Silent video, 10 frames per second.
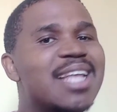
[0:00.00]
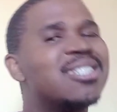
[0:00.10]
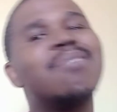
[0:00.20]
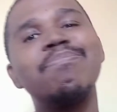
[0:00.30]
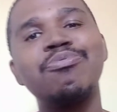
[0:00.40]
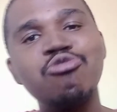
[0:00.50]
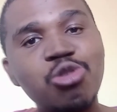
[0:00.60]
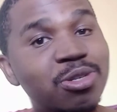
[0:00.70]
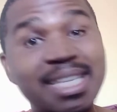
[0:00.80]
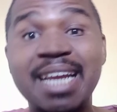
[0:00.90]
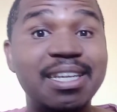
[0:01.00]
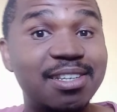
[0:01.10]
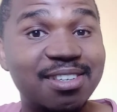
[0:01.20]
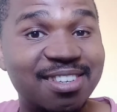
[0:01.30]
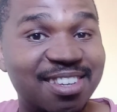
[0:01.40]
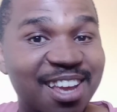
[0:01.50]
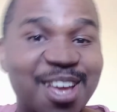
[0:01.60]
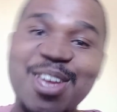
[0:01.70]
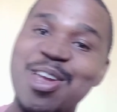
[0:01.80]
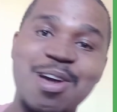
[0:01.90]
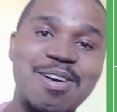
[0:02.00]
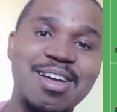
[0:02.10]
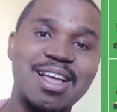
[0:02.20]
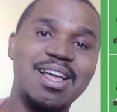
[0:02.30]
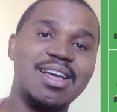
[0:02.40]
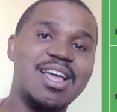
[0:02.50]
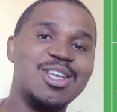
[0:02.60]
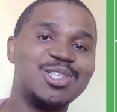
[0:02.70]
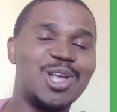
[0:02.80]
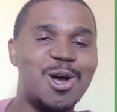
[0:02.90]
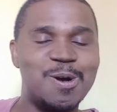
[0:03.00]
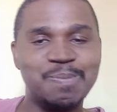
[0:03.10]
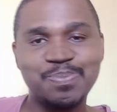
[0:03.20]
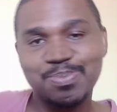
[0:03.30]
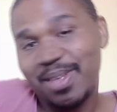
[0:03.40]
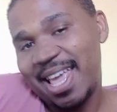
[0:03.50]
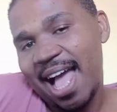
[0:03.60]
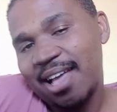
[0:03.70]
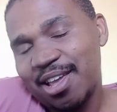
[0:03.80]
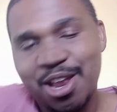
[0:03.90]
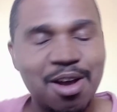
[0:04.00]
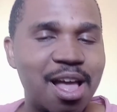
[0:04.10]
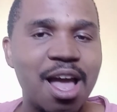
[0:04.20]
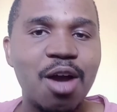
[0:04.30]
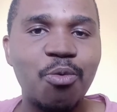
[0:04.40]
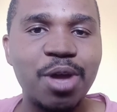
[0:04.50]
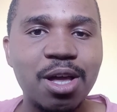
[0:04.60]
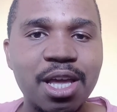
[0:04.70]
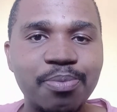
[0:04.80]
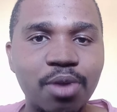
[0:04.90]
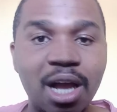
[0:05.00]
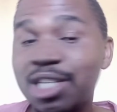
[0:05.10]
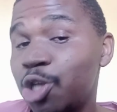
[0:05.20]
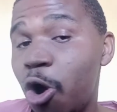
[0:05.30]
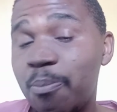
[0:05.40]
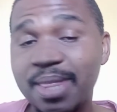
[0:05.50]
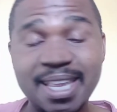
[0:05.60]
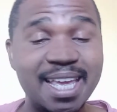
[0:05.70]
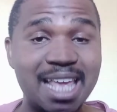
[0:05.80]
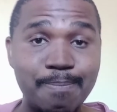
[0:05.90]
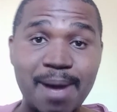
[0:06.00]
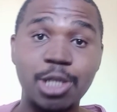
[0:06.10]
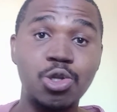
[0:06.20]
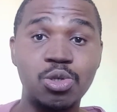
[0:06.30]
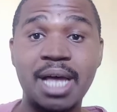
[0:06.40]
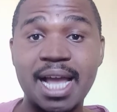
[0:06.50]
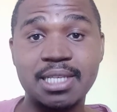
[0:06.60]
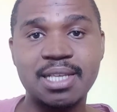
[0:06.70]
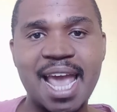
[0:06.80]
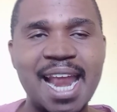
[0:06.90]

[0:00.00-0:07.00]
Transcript: it's not Bruno standard. You know, so yeah, you know, we are just hoping that he can get back to those heights.